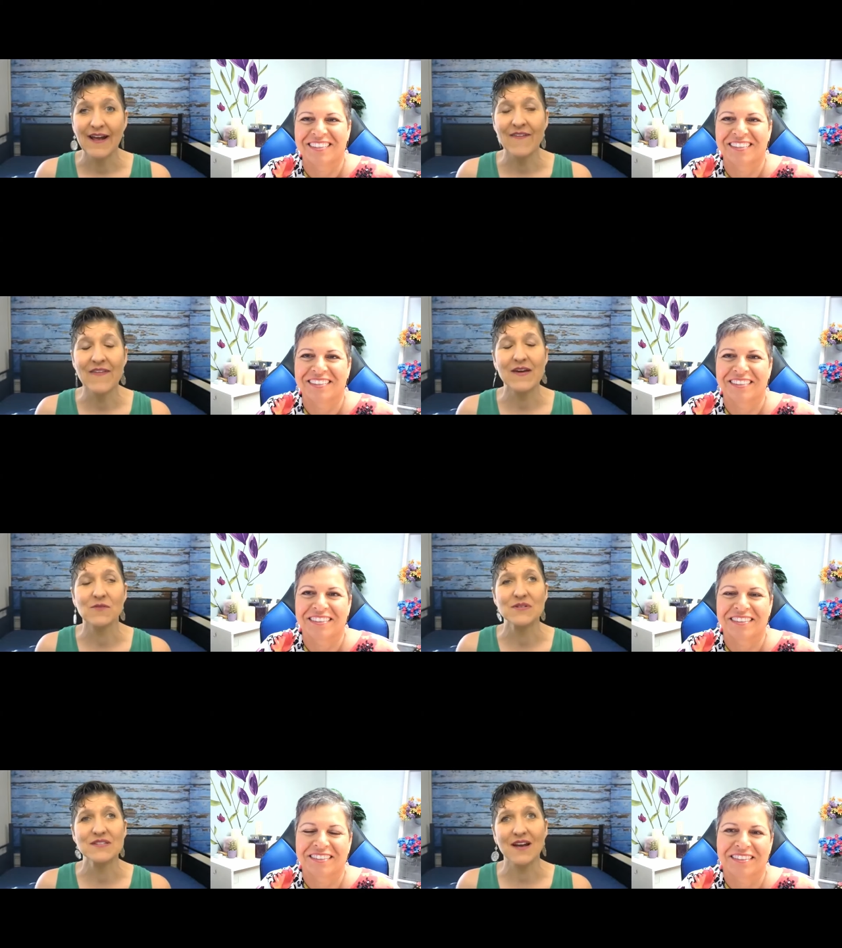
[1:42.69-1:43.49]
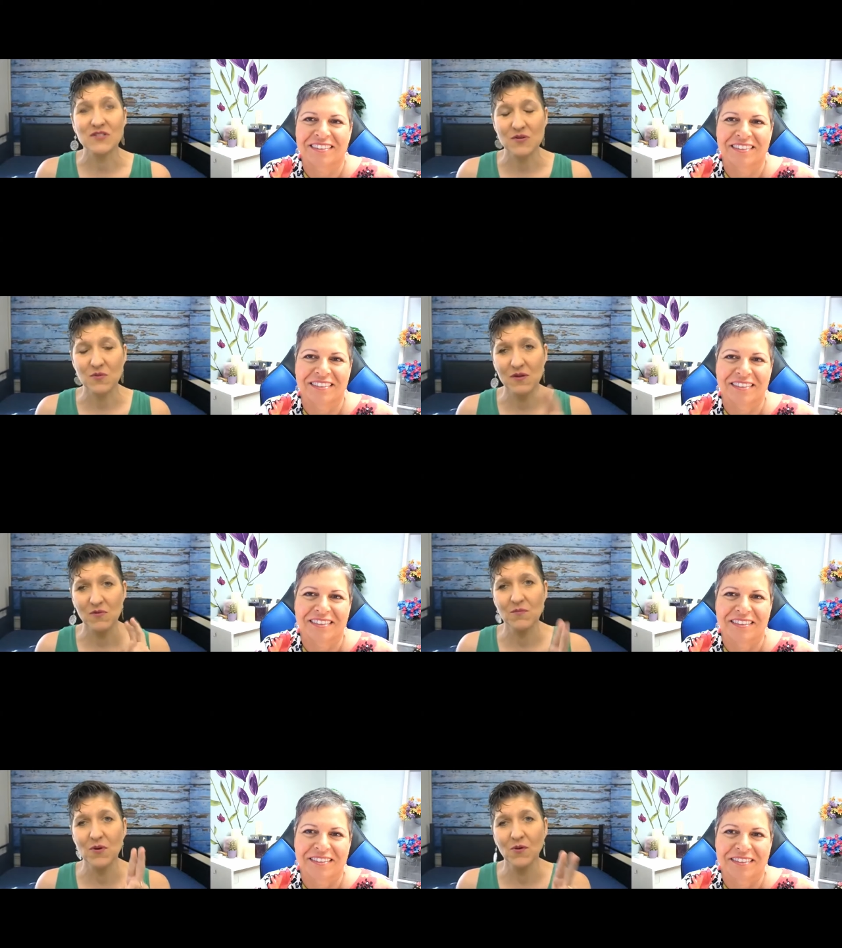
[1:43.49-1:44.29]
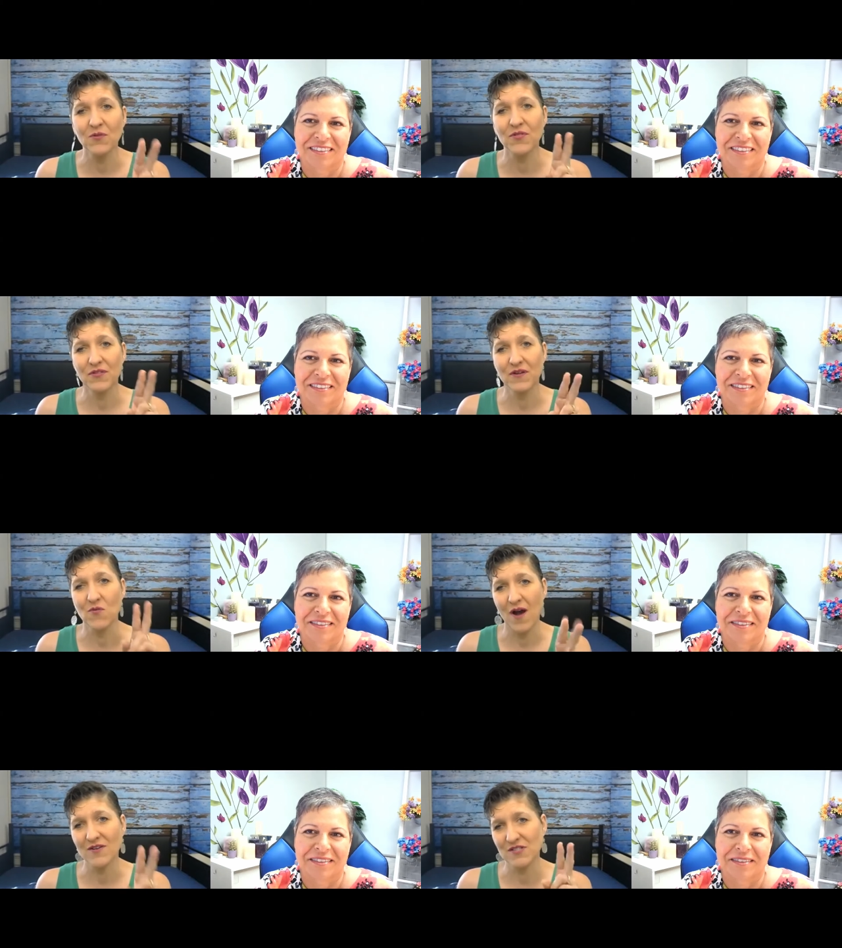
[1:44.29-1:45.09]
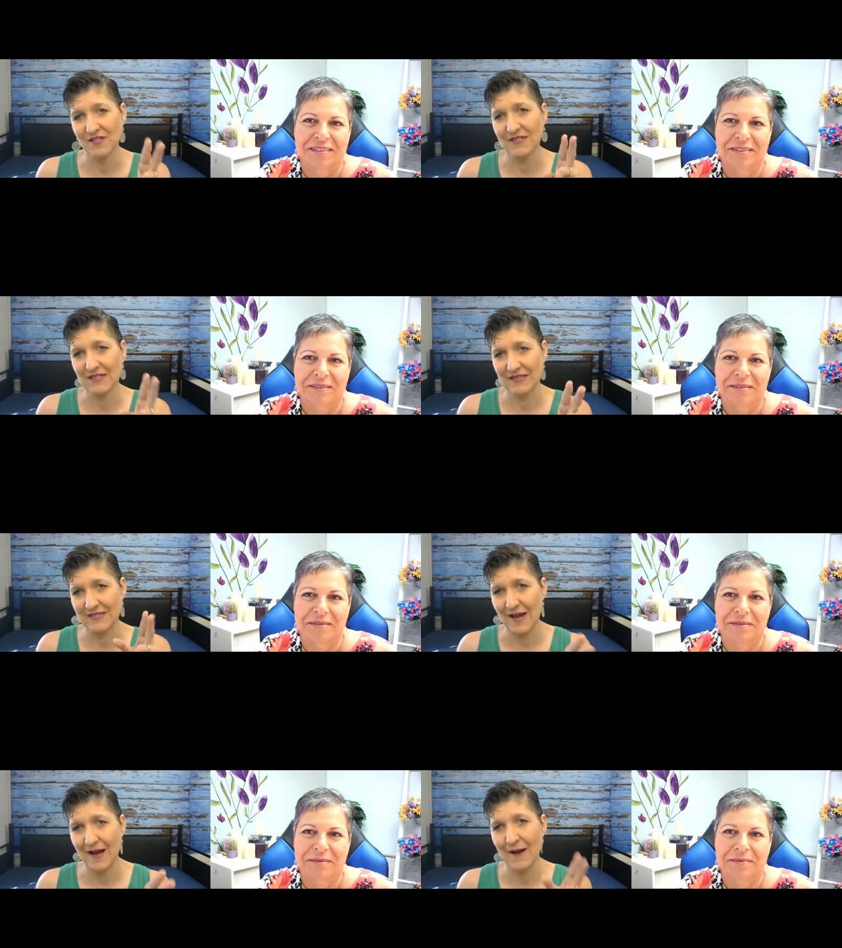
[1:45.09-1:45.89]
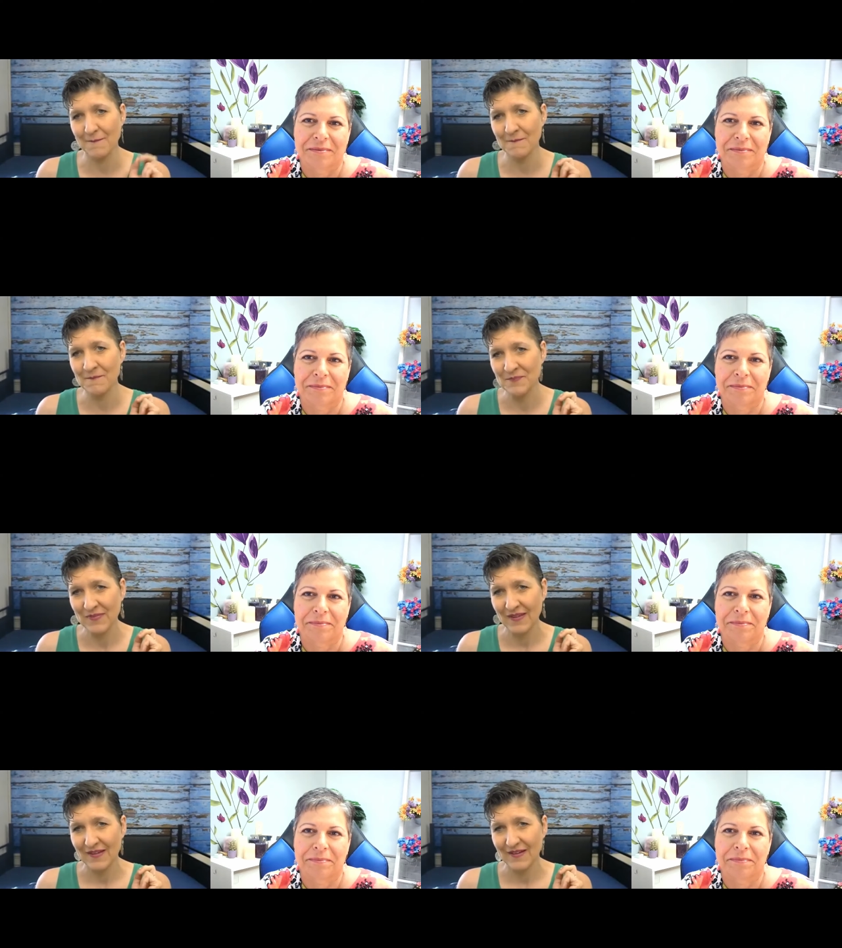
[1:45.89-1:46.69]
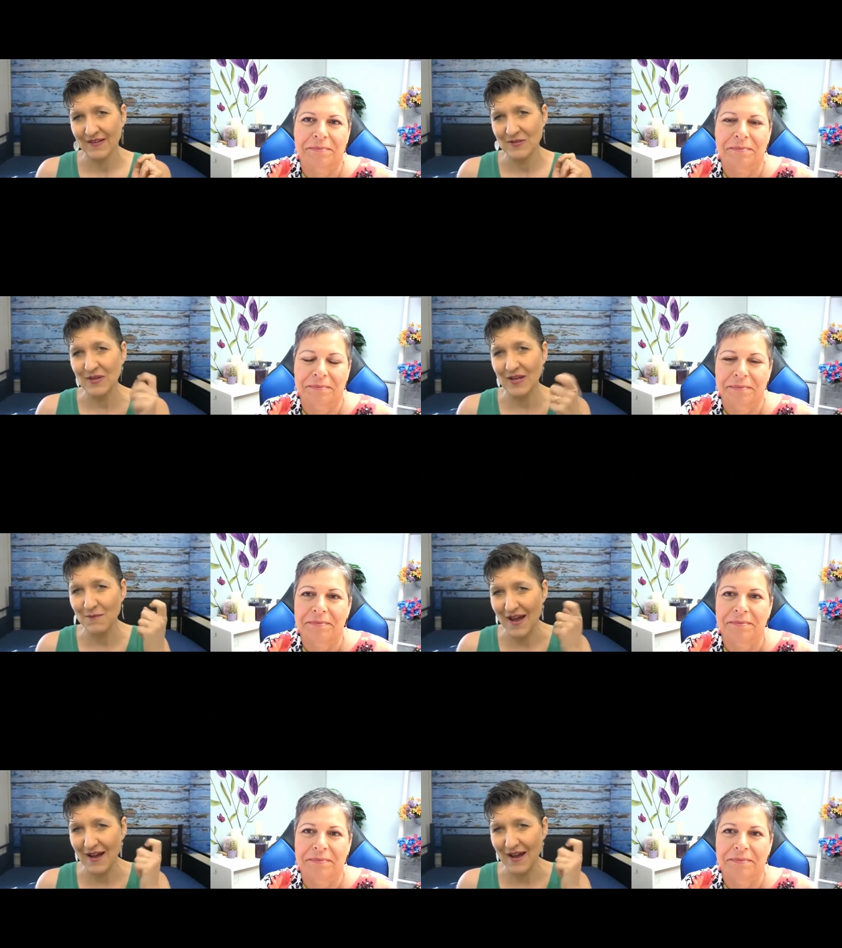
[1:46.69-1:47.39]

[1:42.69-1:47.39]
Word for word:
Speaker 1: And it was actually, we were both in Washington at the time. And you came